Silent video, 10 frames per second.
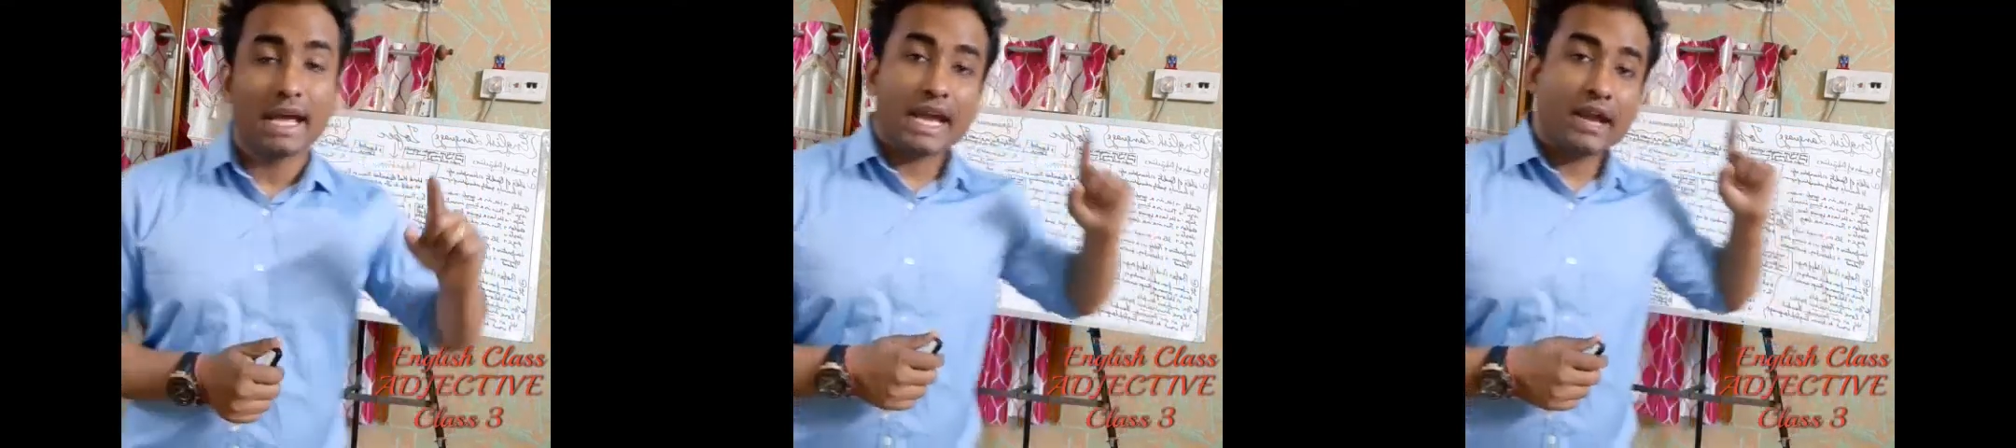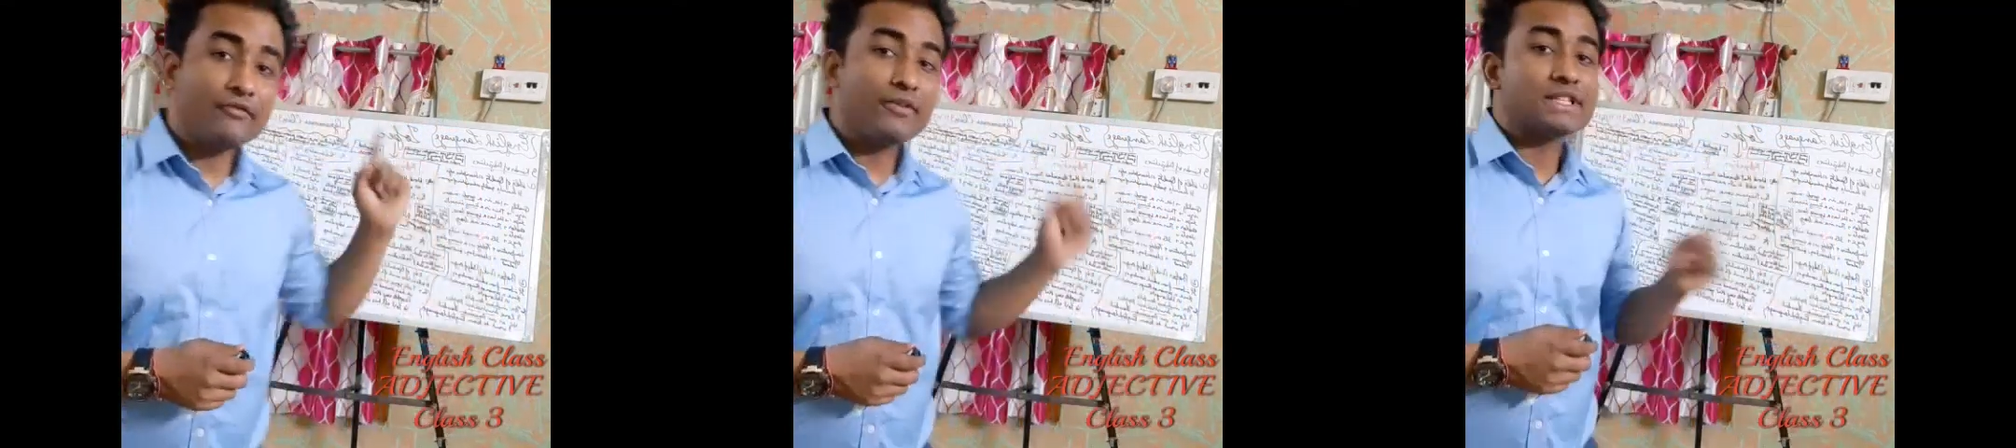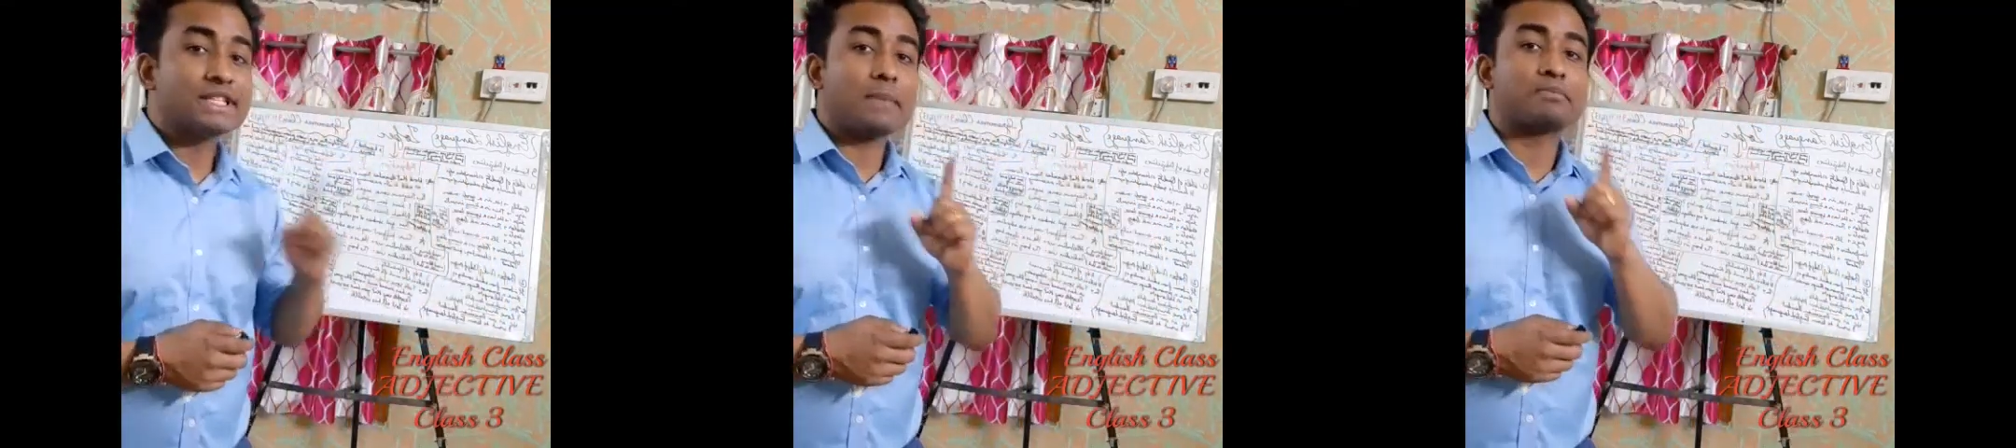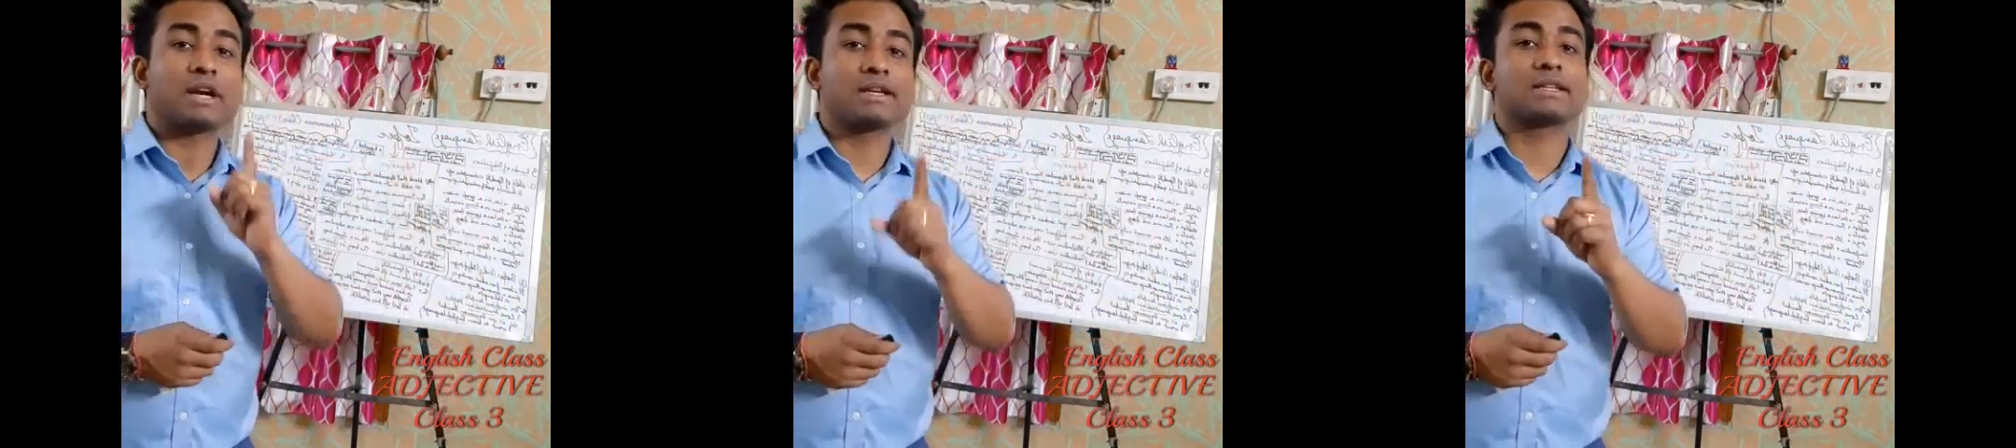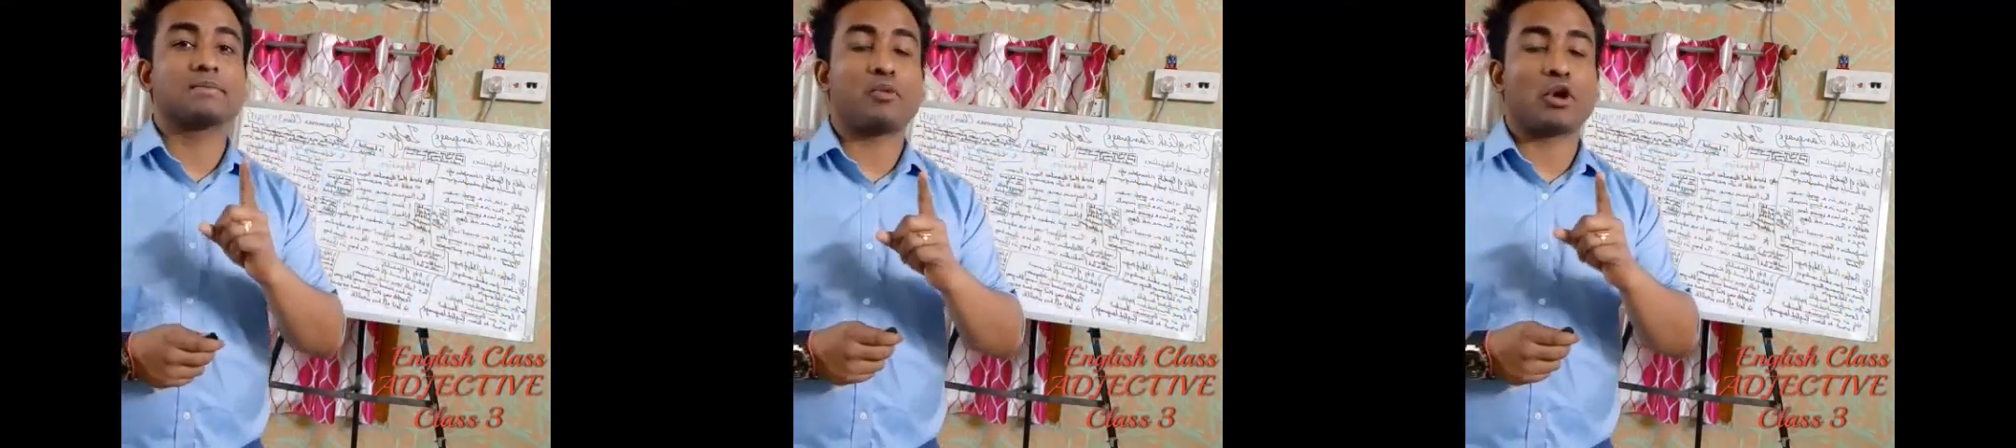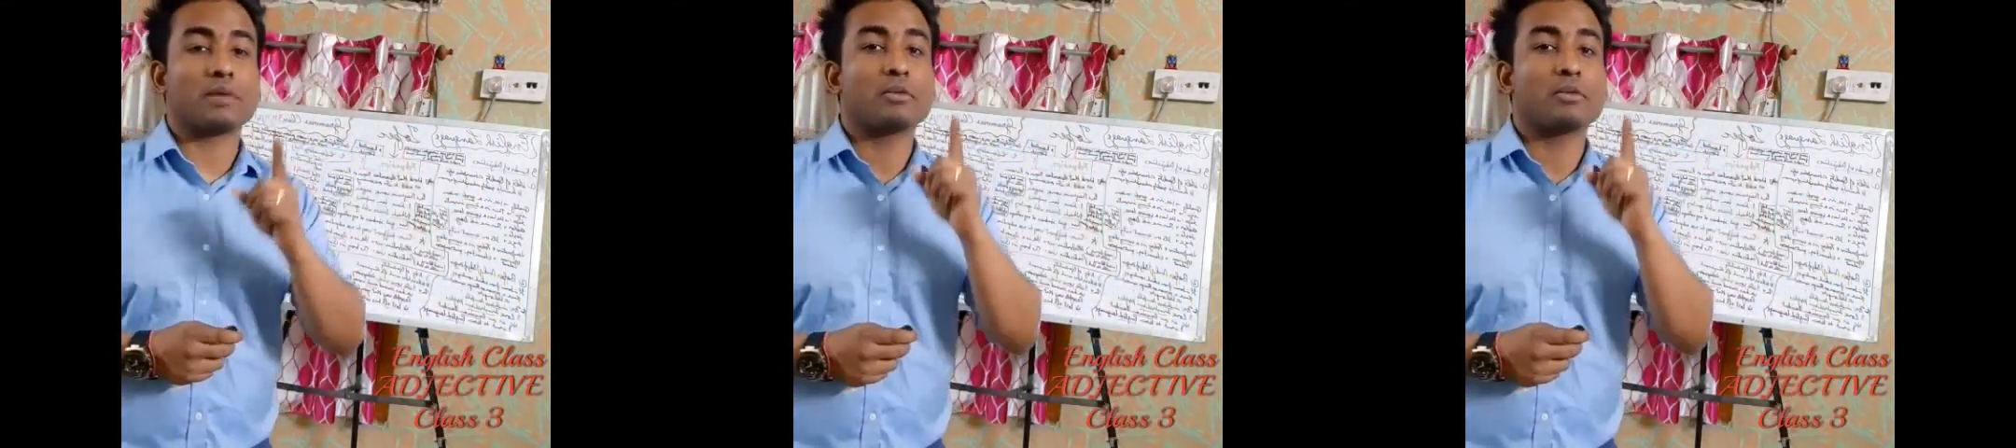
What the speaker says: every chapter is important.